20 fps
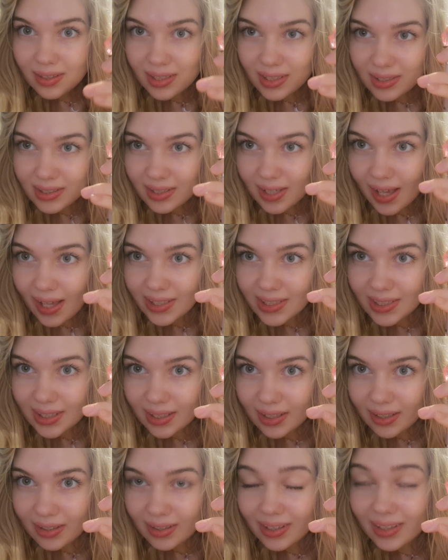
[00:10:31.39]
it
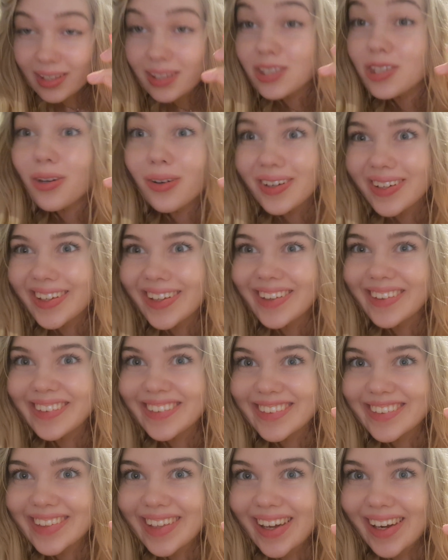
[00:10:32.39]
has a so
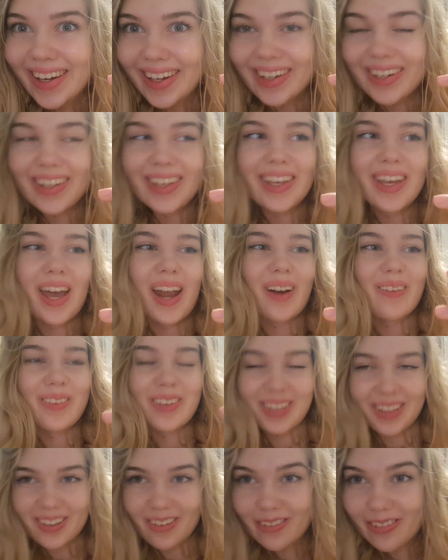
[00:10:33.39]
cute star in here,
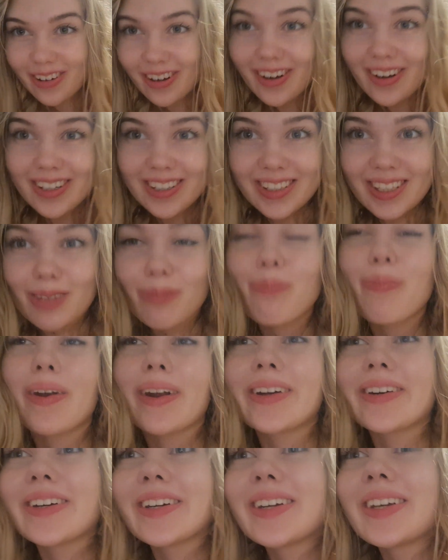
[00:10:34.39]
but of course
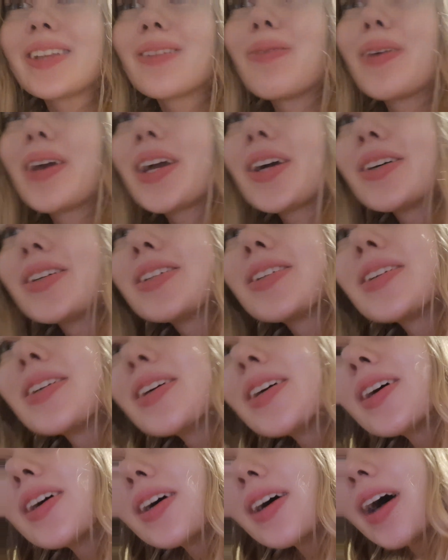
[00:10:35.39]
it broke because
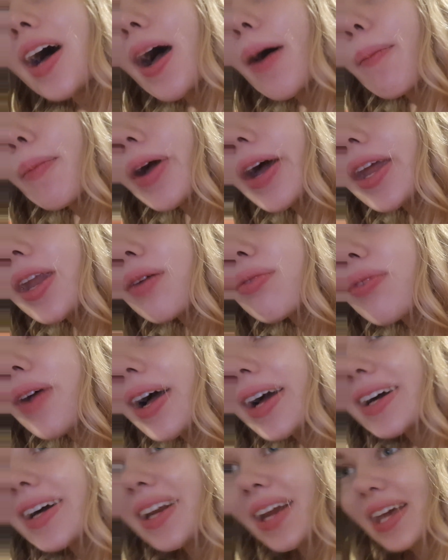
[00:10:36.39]
I'm kind of
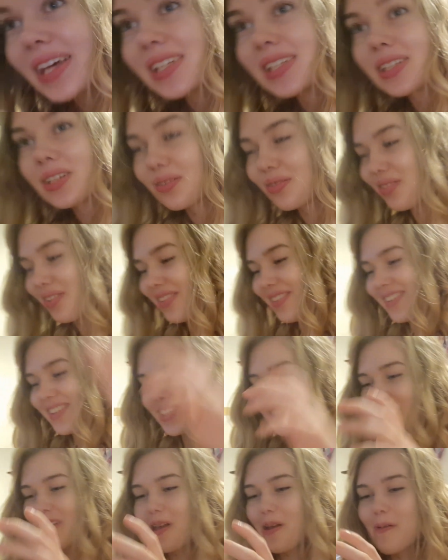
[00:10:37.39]
aggressive.
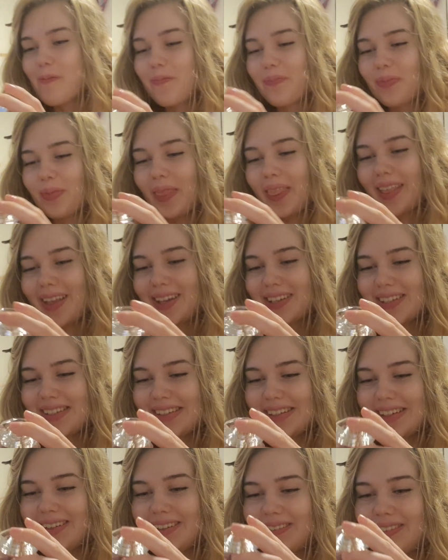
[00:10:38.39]

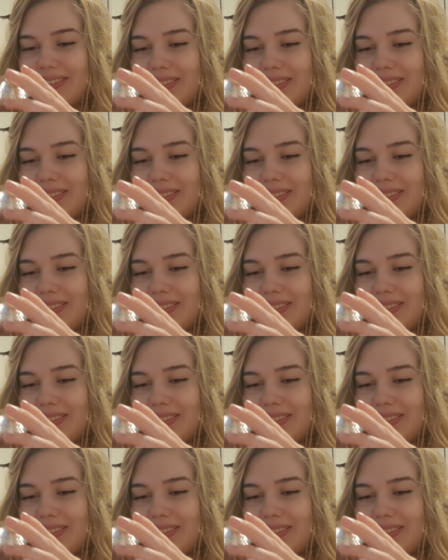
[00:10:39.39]
So